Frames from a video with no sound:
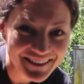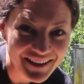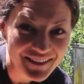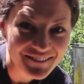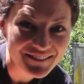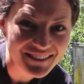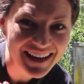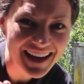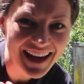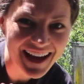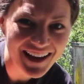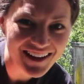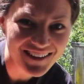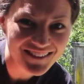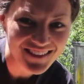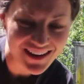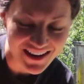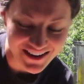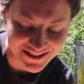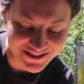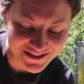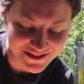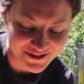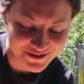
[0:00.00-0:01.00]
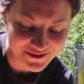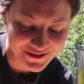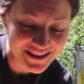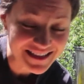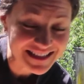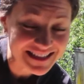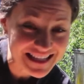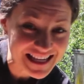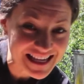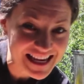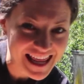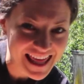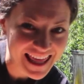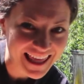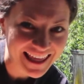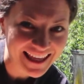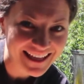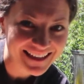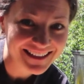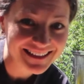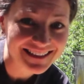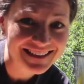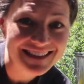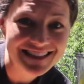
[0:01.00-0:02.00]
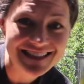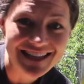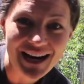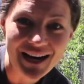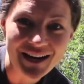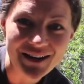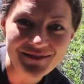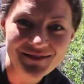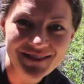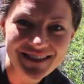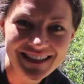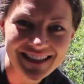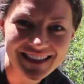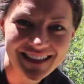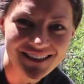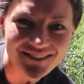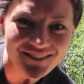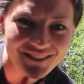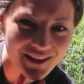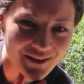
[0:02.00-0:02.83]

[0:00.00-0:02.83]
that we have our treats in hand, it's time to give